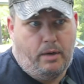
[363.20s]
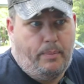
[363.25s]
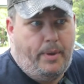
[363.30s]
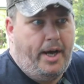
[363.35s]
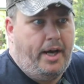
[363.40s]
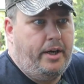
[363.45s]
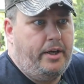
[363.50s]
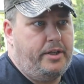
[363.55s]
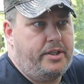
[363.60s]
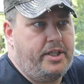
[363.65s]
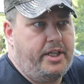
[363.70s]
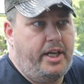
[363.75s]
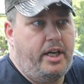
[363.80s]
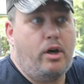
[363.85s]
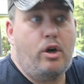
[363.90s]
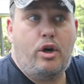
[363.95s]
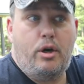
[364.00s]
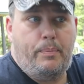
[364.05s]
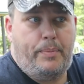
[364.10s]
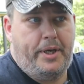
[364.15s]
about it to
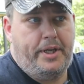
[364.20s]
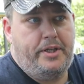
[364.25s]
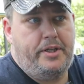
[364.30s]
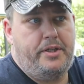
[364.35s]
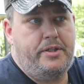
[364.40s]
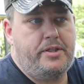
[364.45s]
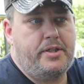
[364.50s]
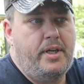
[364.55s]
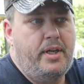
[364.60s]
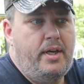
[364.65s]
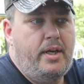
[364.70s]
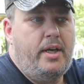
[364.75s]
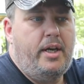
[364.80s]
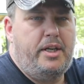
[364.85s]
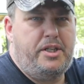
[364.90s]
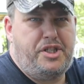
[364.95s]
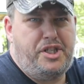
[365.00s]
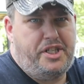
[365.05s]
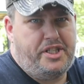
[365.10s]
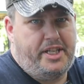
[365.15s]
get her opinions,
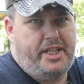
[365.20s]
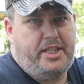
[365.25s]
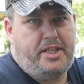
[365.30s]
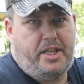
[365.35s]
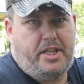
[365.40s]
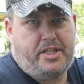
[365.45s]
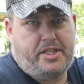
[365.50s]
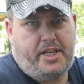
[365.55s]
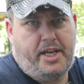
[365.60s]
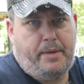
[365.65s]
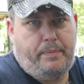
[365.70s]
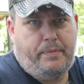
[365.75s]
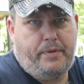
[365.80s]
and she said the same